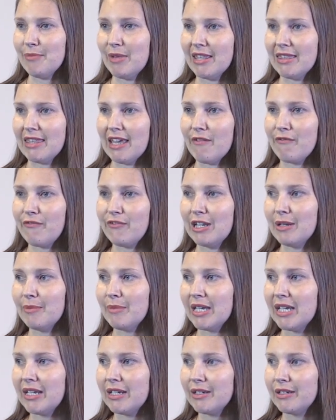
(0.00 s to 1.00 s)

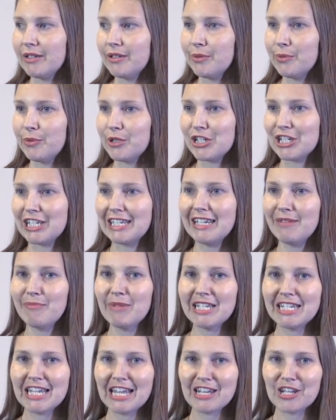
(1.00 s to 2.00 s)
methamphetamine, which led
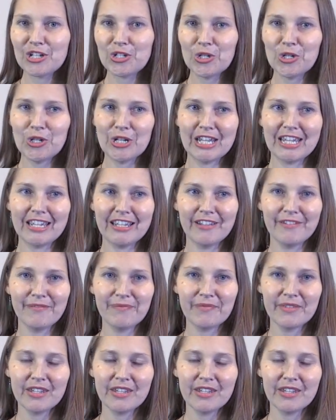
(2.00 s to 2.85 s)
me down a journey.